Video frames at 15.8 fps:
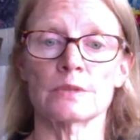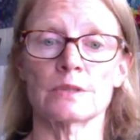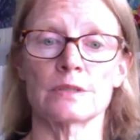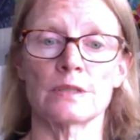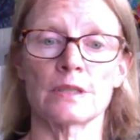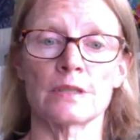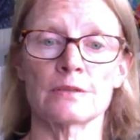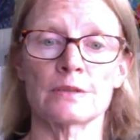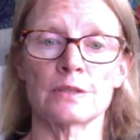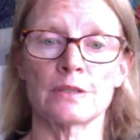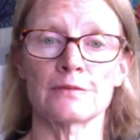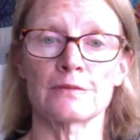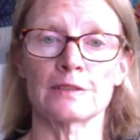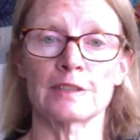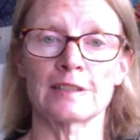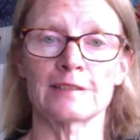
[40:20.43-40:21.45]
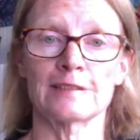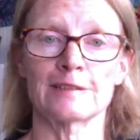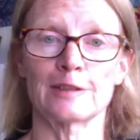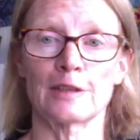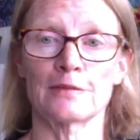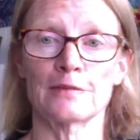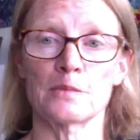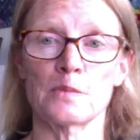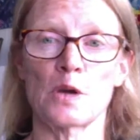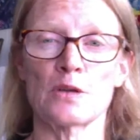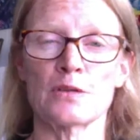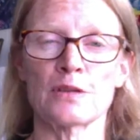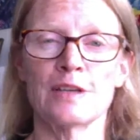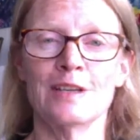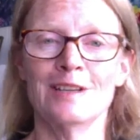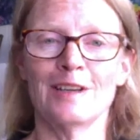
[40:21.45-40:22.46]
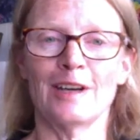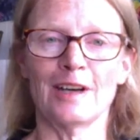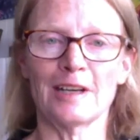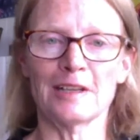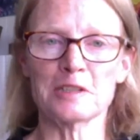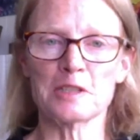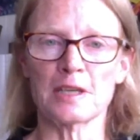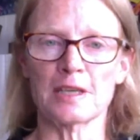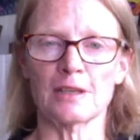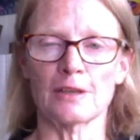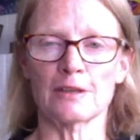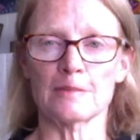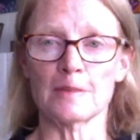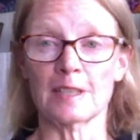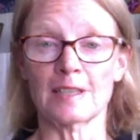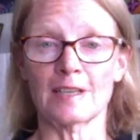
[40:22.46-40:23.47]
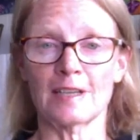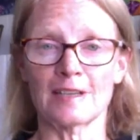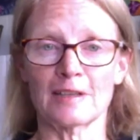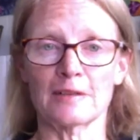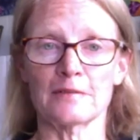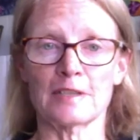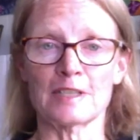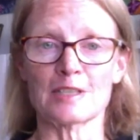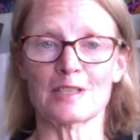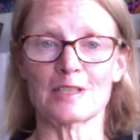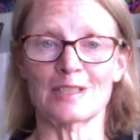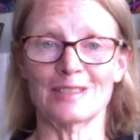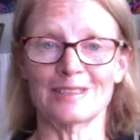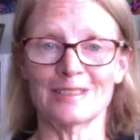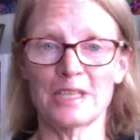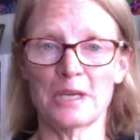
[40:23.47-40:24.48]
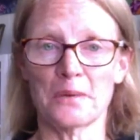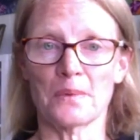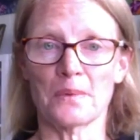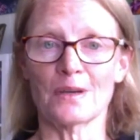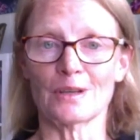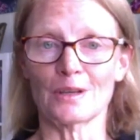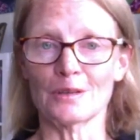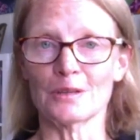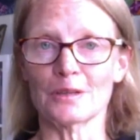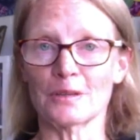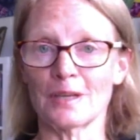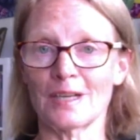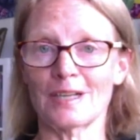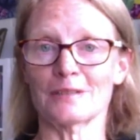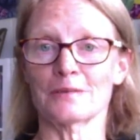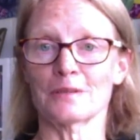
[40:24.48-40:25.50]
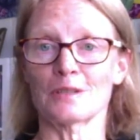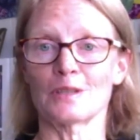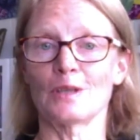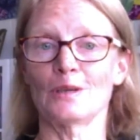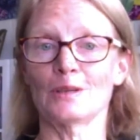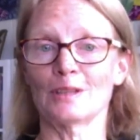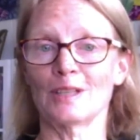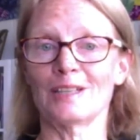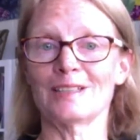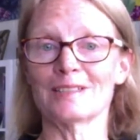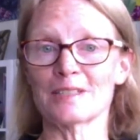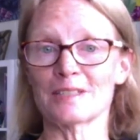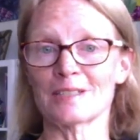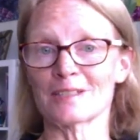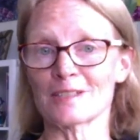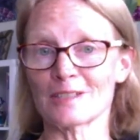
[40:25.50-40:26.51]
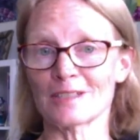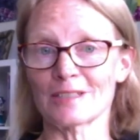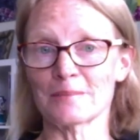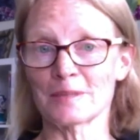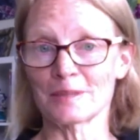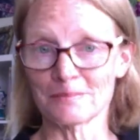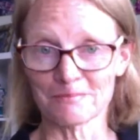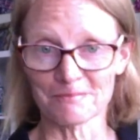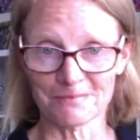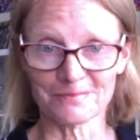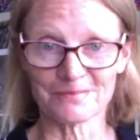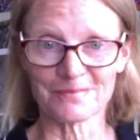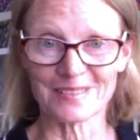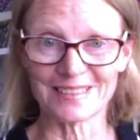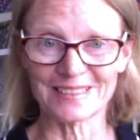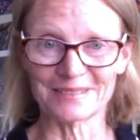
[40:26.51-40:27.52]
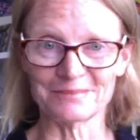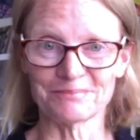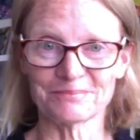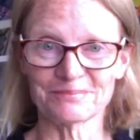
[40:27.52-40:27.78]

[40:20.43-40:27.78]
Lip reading: I'd definitely go for both. I like to get a lot of my cardiovascular work on the ground with the long lines, actually. But yeah.